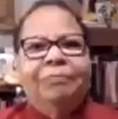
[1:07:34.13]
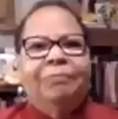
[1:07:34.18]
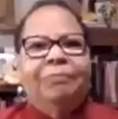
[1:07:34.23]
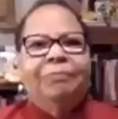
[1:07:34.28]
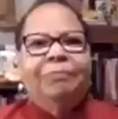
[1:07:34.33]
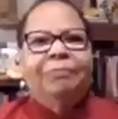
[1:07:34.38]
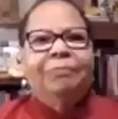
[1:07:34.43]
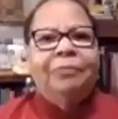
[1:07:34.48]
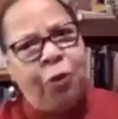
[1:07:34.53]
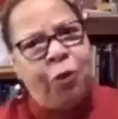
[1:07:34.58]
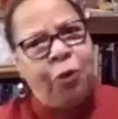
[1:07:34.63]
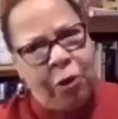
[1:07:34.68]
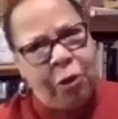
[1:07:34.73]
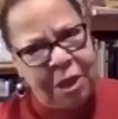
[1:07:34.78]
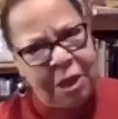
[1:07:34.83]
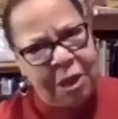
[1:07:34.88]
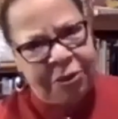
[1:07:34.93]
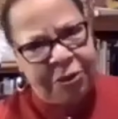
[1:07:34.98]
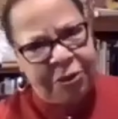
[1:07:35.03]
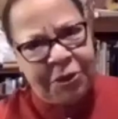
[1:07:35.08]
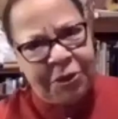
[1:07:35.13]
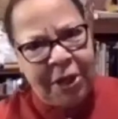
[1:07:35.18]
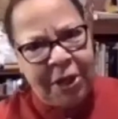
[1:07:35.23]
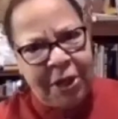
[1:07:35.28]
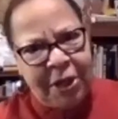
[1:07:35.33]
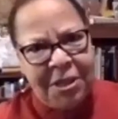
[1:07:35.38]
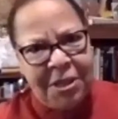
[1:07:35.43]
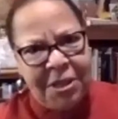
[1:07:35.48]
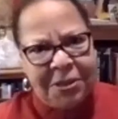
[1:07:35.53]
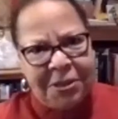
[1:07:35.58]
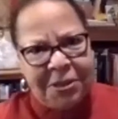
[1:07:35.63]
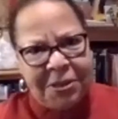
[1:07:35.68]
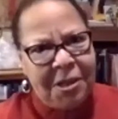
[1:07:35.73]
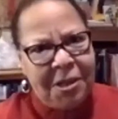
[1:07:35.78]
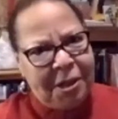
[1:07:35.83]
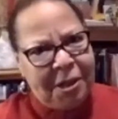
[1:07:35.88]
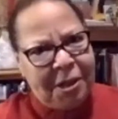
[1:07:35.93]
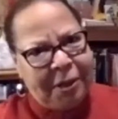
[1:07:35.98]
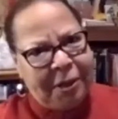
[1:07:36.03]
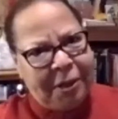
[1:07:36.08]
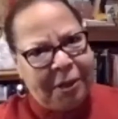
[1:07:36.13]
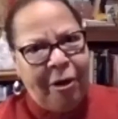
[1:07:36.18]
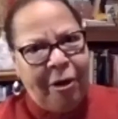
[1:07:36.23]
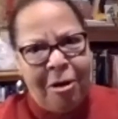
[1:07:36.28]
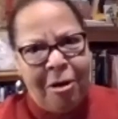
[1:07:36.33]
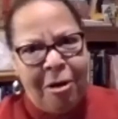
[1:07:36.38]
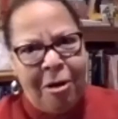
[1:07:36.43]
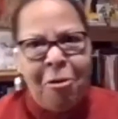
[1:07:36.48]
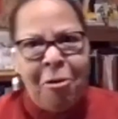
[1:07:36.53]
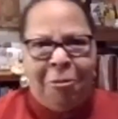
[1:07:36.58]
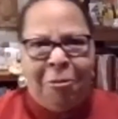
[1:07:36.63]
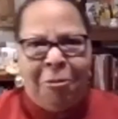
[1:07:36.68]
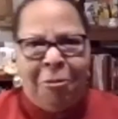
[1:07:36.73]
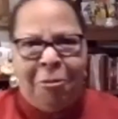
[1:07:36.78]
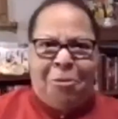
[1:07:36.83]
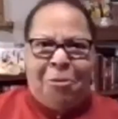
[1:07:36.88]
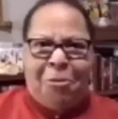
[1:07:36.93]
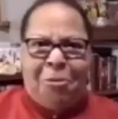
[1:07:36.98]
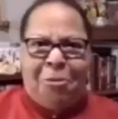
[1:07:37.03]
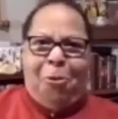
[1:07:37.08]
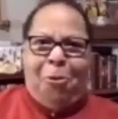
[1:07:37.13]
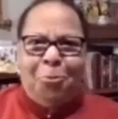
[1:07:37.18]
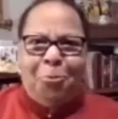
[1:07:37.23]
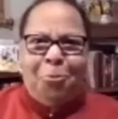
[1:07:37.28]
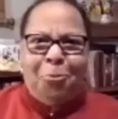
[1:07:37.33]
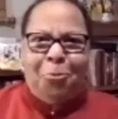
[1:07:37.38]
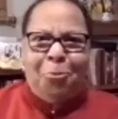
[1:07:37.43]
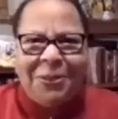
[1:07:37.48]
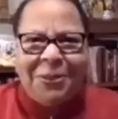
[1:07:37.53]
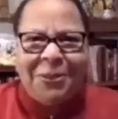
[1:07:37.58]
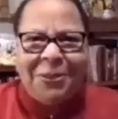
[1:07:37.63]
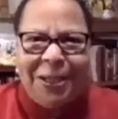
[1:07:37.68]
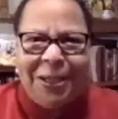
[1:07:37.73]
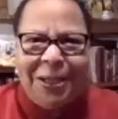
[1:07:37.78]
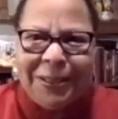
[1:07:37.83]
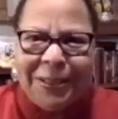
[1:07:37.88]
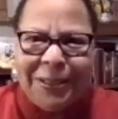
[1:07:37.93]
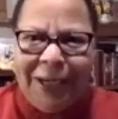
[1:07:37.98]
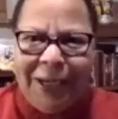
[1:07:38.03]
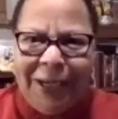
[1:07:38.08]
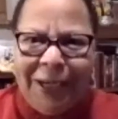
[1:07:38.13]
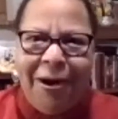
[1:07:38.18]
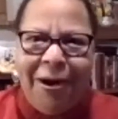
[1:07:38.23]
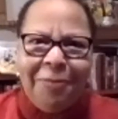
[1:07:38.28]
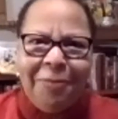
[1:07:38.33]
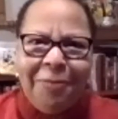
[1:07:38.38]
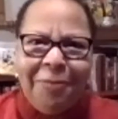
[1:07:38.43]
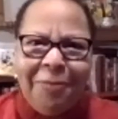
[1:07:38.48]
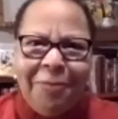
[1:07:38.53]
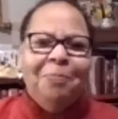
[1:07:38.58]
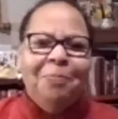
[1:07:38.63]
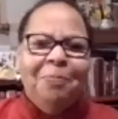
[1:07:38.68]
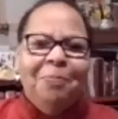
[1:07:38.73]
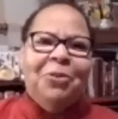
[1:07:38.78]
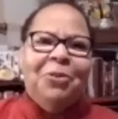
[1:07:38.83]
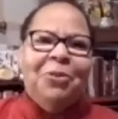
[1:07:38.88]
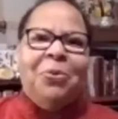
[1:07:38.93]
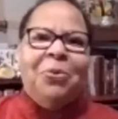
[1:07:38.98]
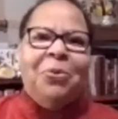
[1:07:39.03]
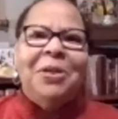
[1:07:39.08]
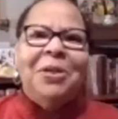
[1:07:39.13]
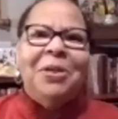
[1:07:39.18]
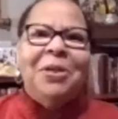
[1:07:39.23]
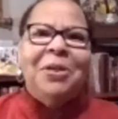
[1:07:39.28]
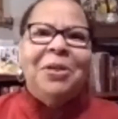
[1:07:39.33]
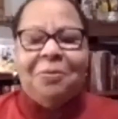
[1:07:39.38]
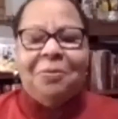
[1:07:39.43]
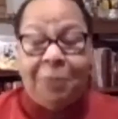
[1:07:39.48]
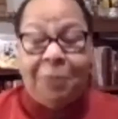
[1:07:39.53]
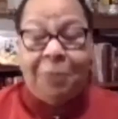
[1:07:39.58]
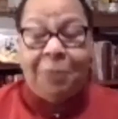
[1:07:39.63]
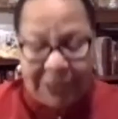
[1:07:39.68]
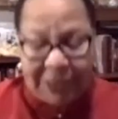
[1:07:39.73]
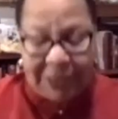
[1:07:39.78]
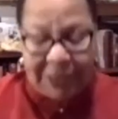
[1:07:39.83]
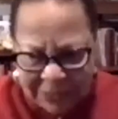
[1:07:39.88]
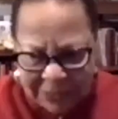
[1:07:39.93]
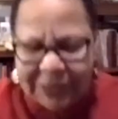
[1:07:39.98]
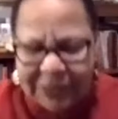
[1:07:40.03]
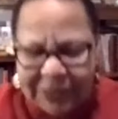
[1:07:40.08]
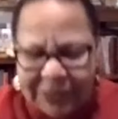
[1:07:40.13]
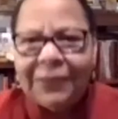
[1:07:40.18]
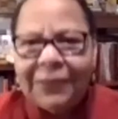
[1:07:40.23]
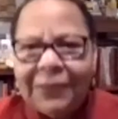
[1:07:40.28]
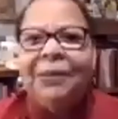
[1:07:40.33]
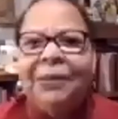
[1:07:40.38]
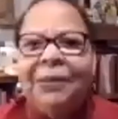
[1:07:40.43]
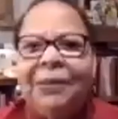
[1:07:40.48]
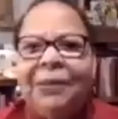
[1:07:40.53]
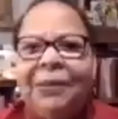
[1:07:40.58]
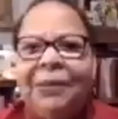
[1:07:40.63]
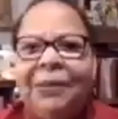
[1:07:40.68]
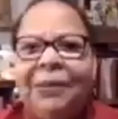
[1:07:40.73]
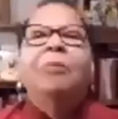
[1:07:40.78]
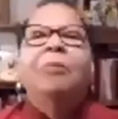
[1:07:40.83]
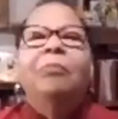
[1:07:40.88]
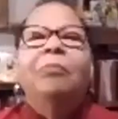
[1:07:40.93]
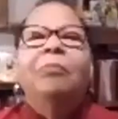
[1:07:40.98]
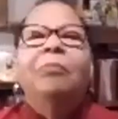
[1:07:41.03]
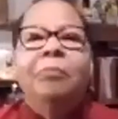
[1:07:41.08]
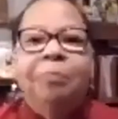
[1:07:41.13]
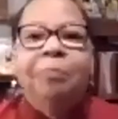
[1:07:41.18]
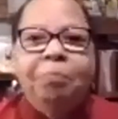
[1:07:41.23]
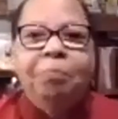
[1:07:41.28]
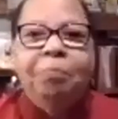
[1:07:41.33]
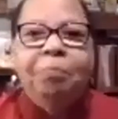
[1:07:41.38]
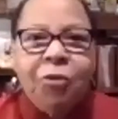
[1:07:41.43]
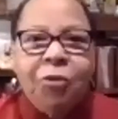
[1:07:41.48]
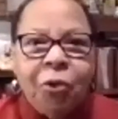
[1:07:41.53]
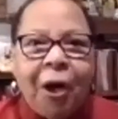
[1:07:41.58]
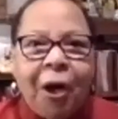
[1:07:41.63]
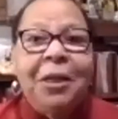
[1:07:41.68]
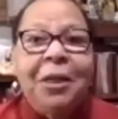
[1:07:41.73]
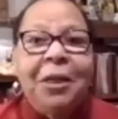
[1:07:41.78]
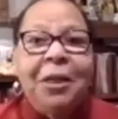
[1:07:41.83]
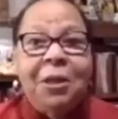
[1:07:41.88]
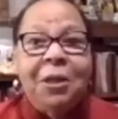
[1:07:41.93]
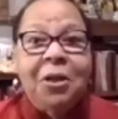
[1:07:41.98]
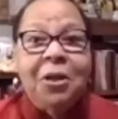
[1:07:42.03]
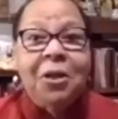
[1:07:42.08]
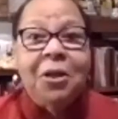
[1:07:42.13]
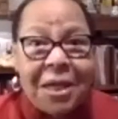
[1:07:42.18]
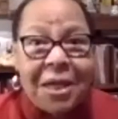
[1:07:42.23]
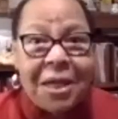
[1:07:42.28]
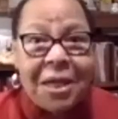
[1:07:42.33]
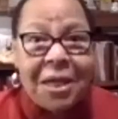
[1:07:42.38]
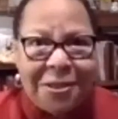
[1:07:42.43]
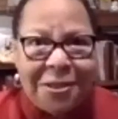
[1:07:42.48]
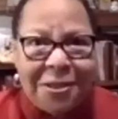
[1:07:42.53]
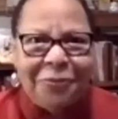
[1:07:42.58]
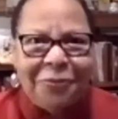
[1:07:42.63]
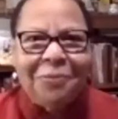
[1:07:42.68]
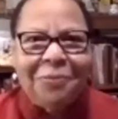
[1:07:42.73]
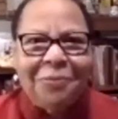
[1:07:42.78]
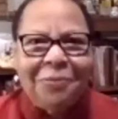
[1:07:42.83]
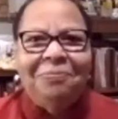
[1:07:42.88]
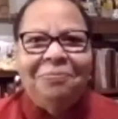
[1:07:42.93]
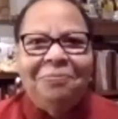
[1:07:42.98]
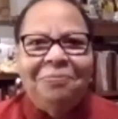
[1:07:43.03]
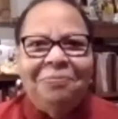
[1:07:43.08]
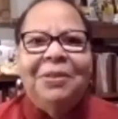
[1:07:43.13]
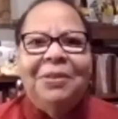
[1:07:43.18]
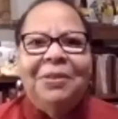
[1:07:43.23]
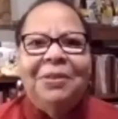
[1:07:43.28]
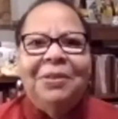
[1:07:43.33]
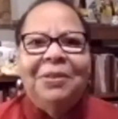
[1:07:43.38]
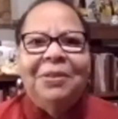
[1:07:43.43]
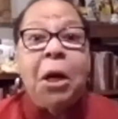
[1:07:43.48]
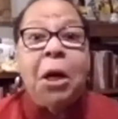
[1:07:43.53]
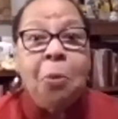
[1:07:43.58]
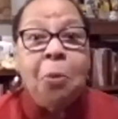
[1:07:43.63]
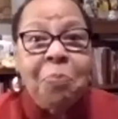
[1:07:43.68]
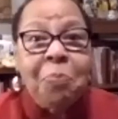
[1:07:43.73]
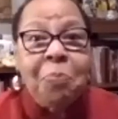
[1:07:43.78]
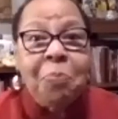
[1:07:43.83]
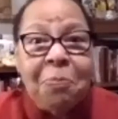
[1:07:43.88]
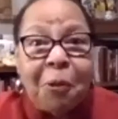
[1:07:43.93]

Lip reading: Easy for us to say sitting in our homes looking at our screens, but try to be creative. Help people.